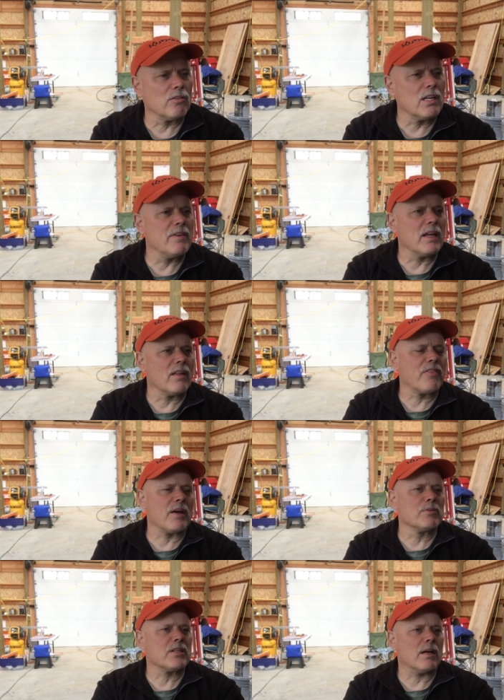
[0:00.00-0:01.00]
leaving a
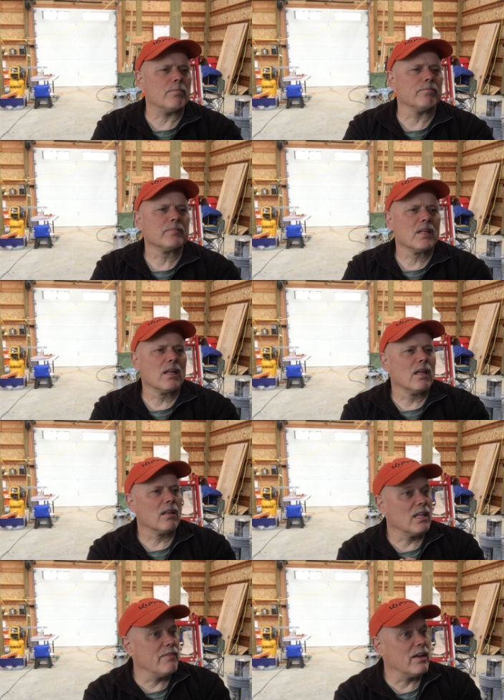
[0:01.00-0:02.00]
thumbs up.
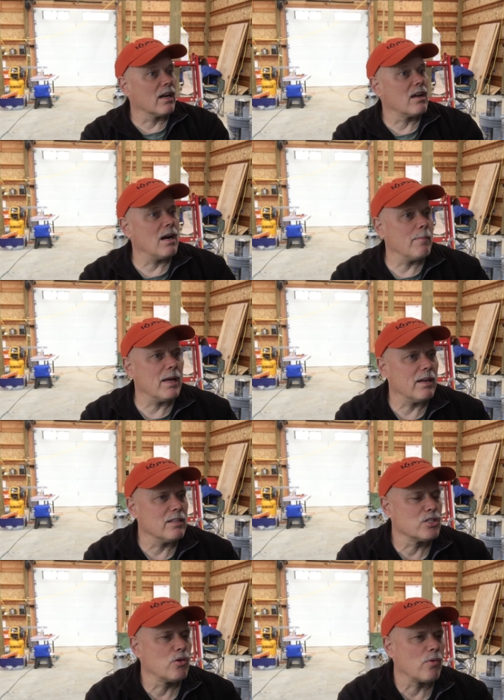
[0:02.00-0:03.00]
Leaving a comment
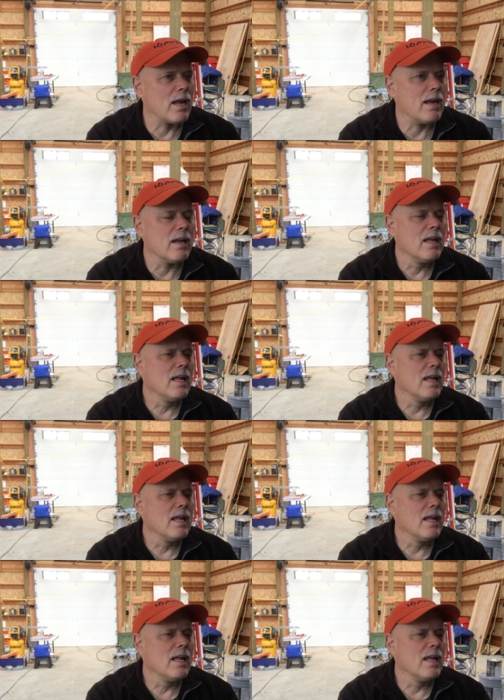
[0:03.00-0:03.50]
is great.